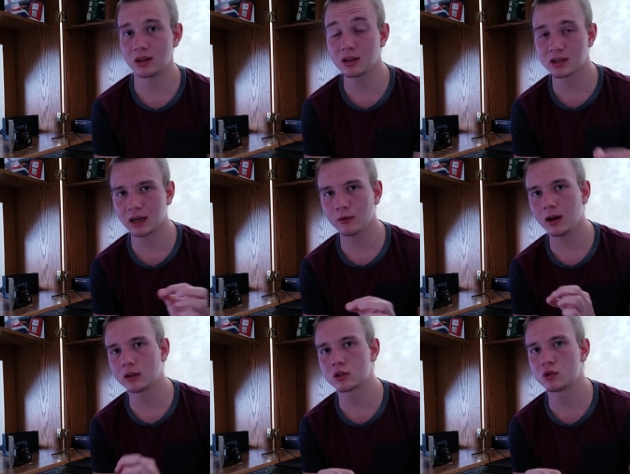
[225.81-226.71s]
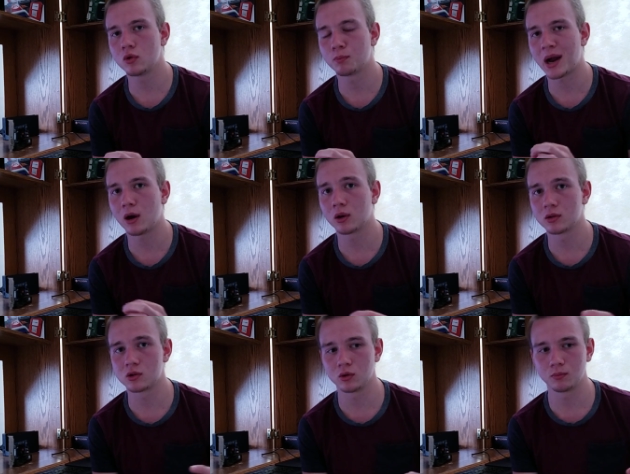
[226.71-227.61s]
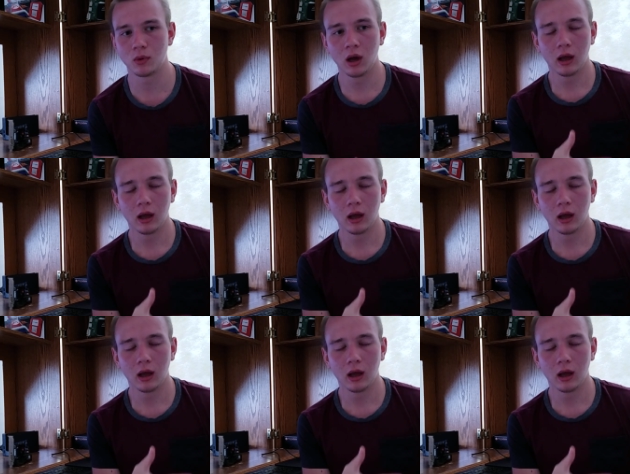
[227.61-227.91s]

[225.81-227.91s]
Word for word: The Tegra X two power consume